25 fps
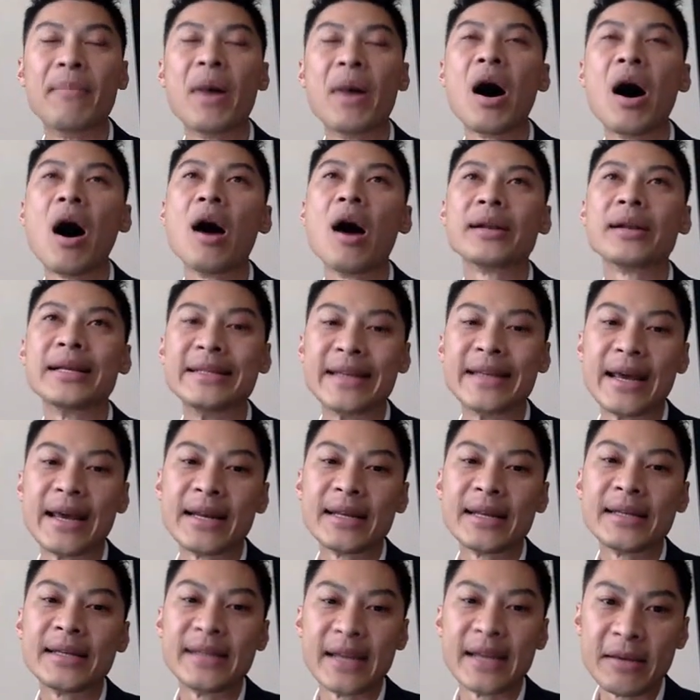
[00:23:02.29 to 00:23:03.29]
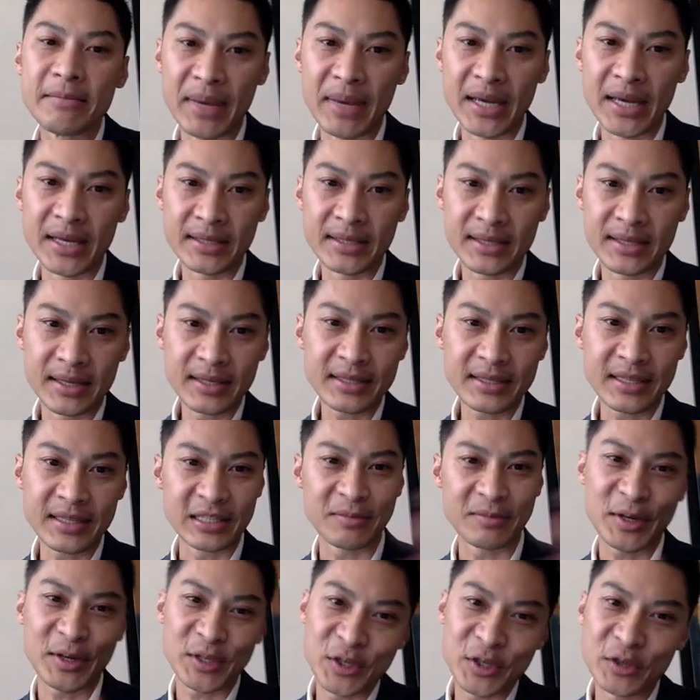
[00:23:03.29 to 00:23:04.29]
But on a day-to-day basis,
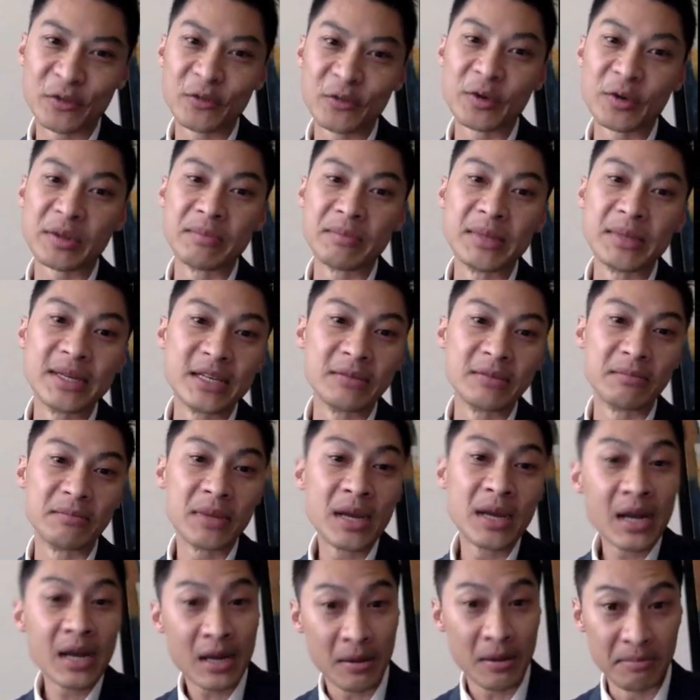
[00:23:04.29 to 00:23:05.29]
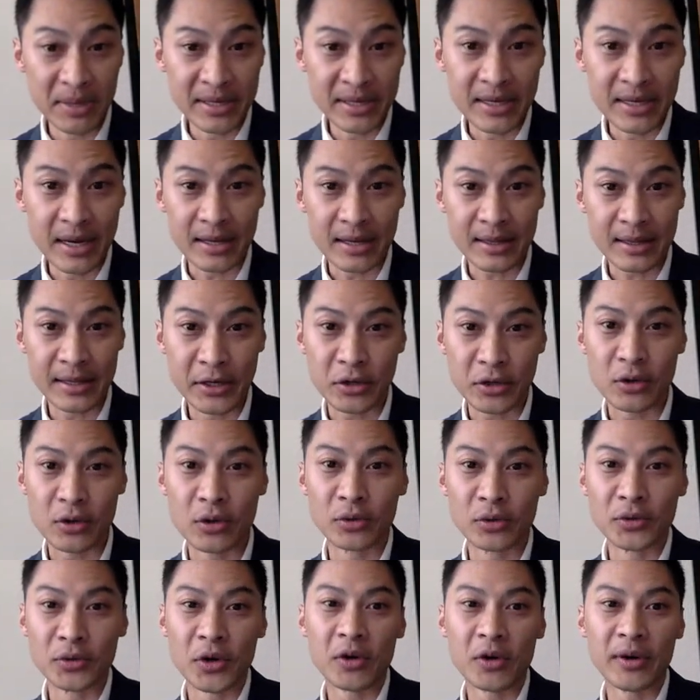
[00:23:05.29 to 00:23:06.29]
especially with me being a clinical
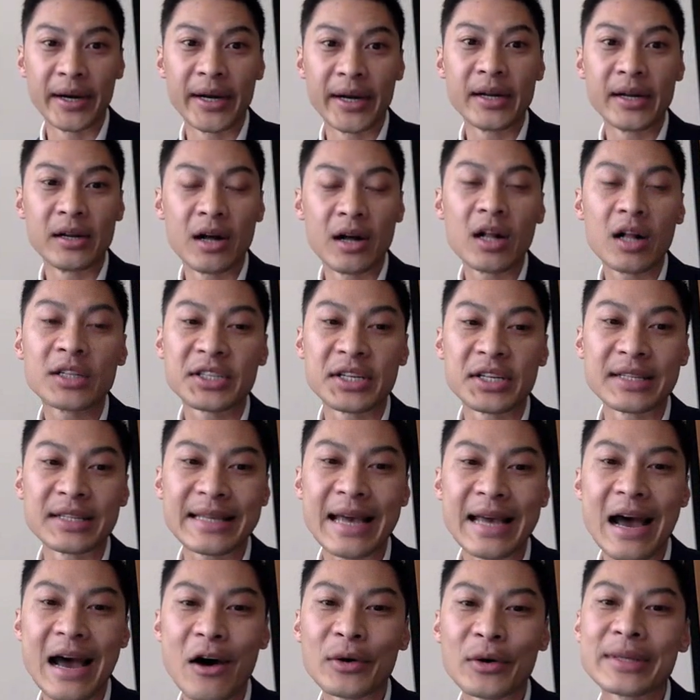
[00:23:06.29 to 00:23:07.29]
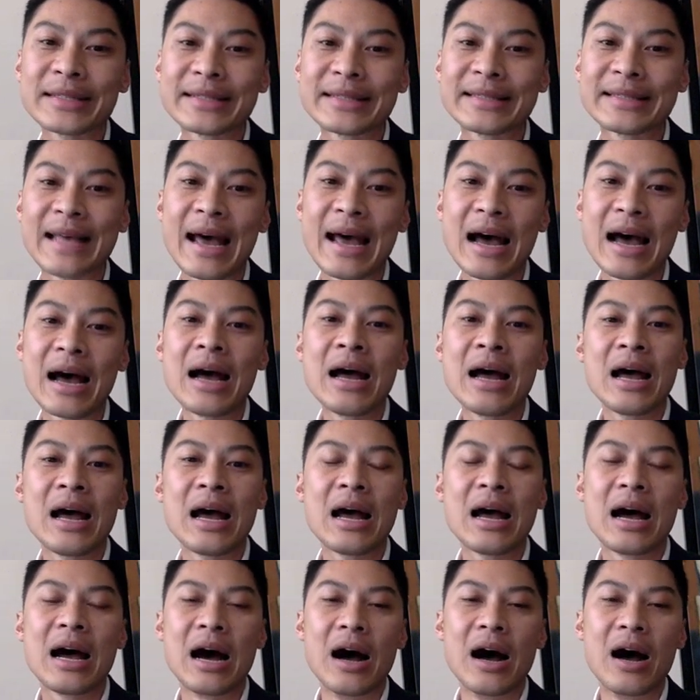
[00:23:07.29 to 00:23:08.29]
neuroradiologist, how does that
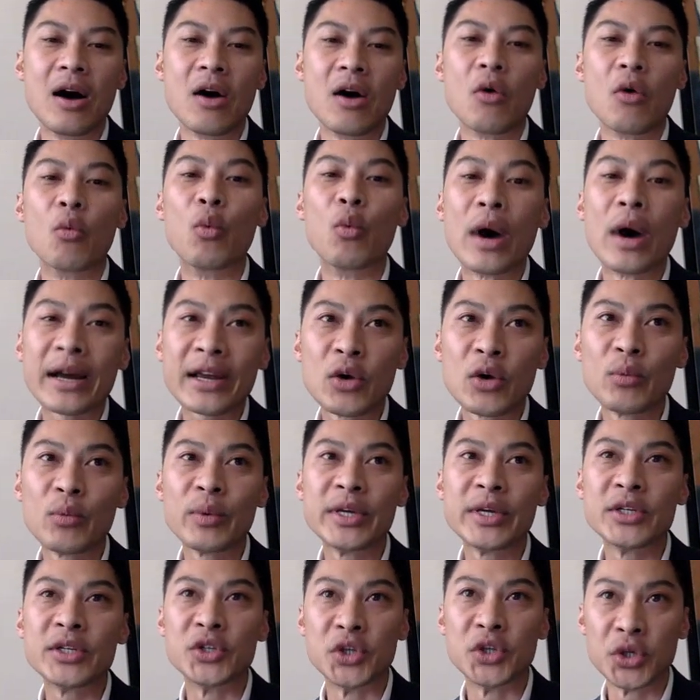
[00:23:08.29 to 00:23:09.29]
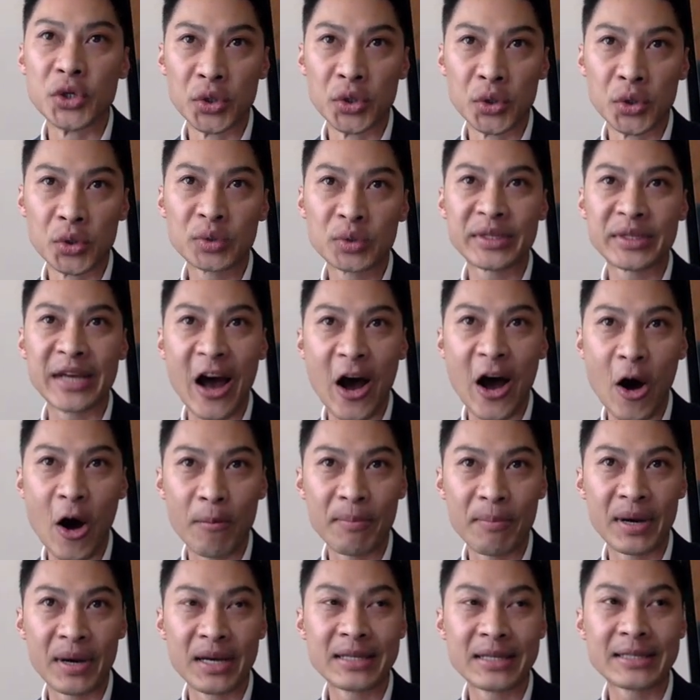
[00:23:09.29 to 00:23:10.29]
what can we do to
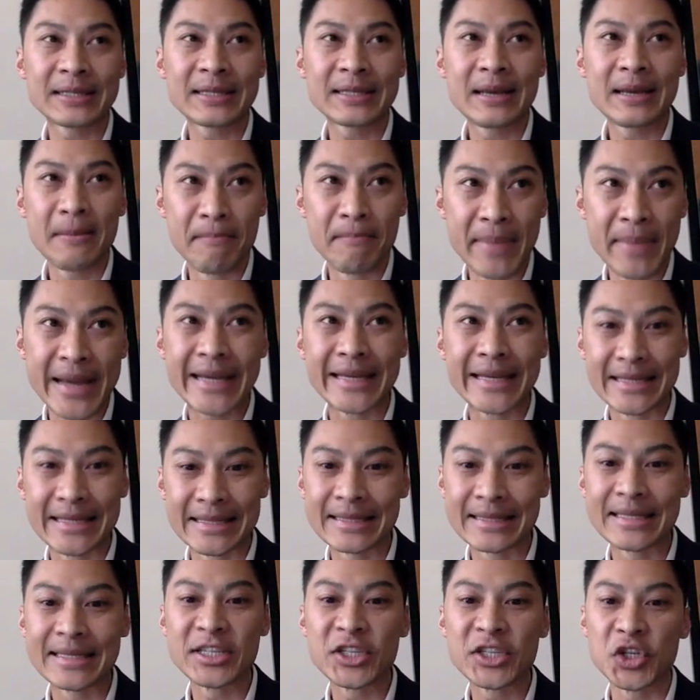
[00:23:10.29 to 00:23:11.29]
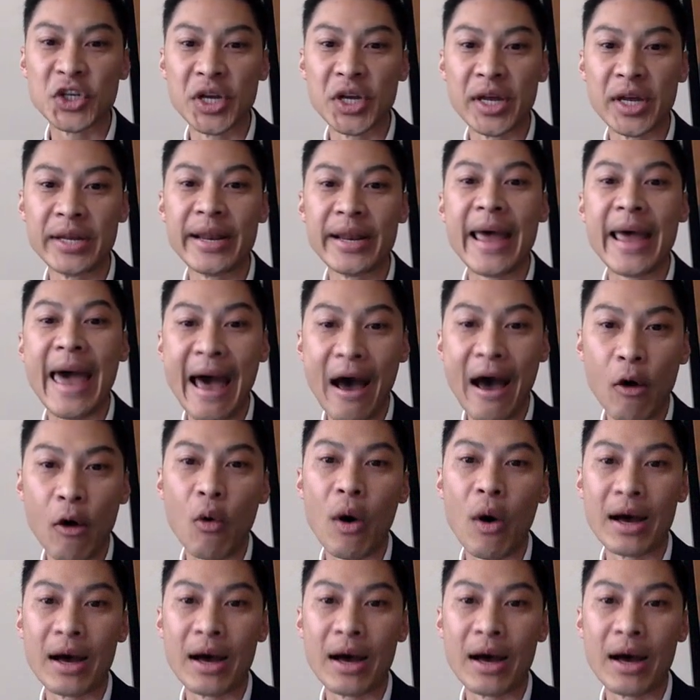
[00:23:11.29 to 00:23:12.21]
help us make a decision at a